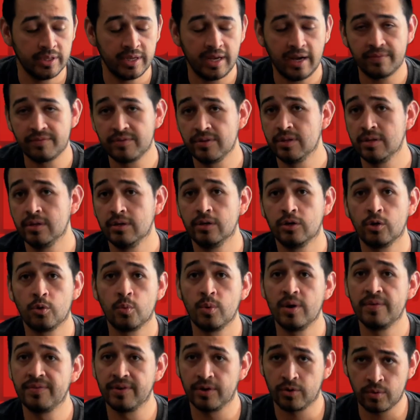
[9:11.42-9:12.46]
after the
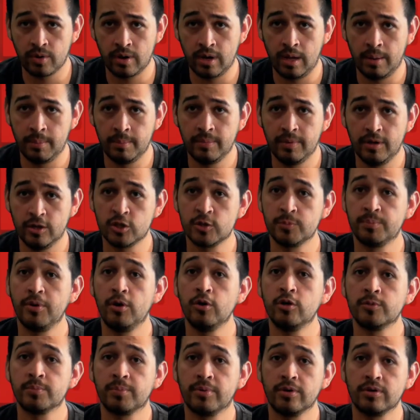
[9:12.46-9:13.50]
horrific crime, a
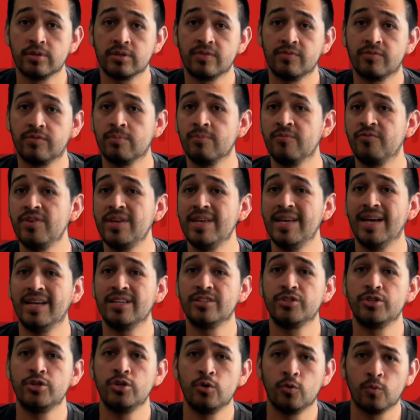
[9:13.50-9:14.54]
spokesperson from
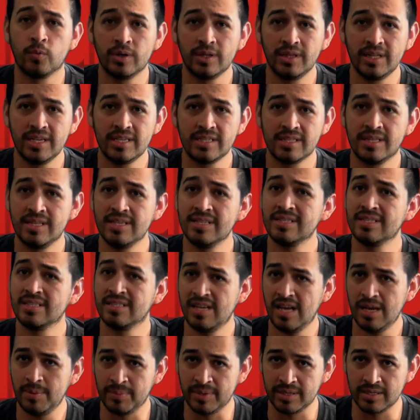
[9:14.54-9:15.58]
VSU released this
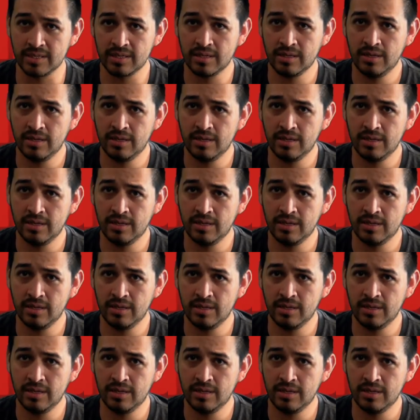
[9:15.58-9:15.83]
statement: